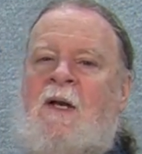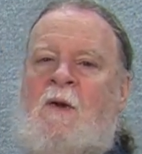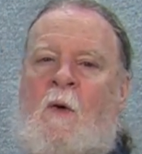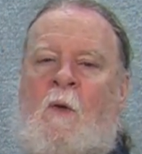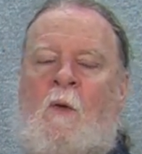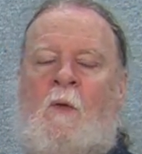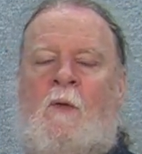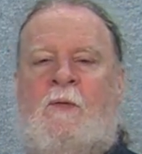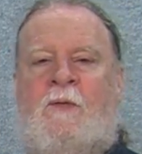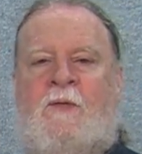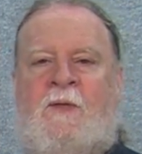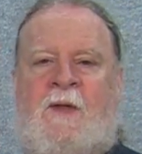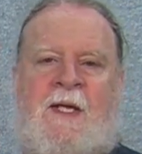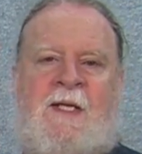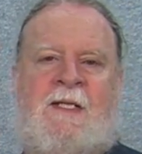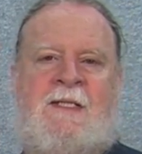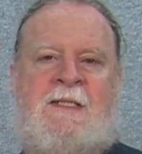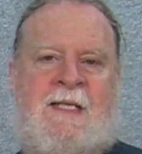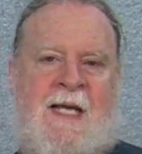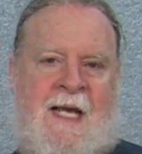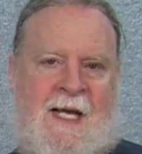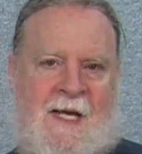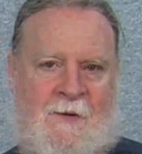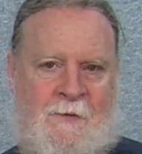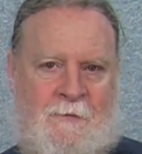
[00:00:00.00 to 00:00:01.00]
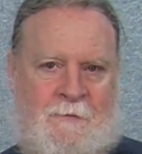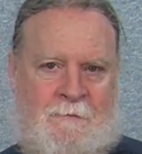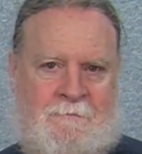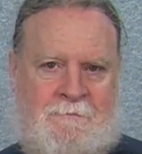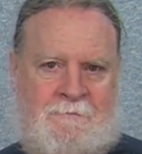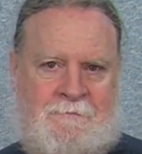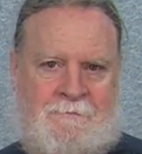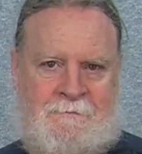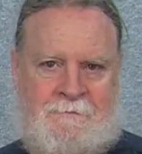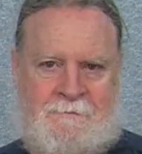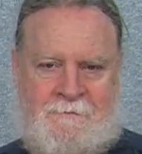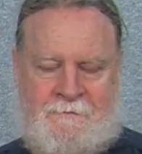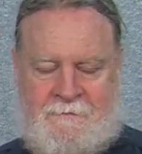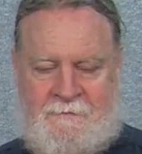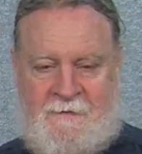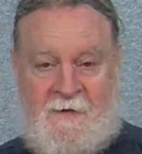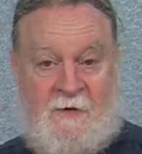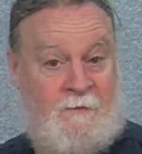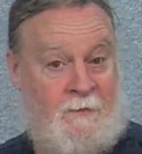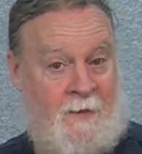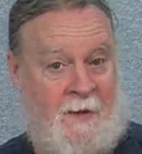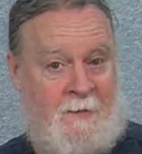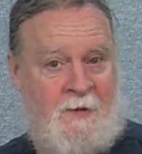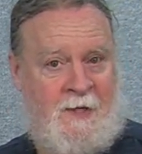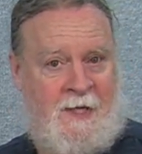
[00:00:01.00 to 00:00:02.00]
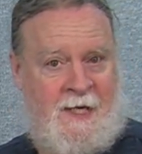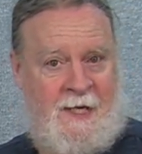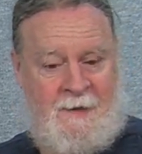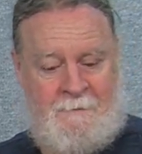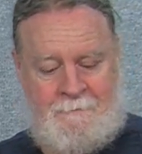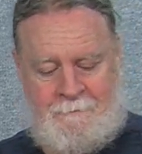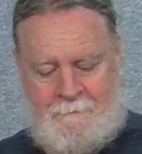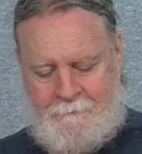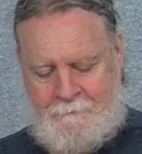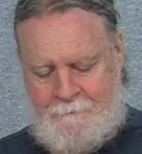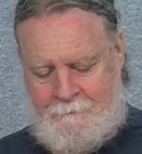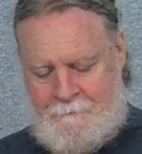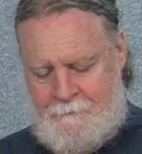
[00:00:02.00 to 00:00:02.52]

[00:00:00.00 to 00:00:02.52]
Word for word: whole thing down. Remember him?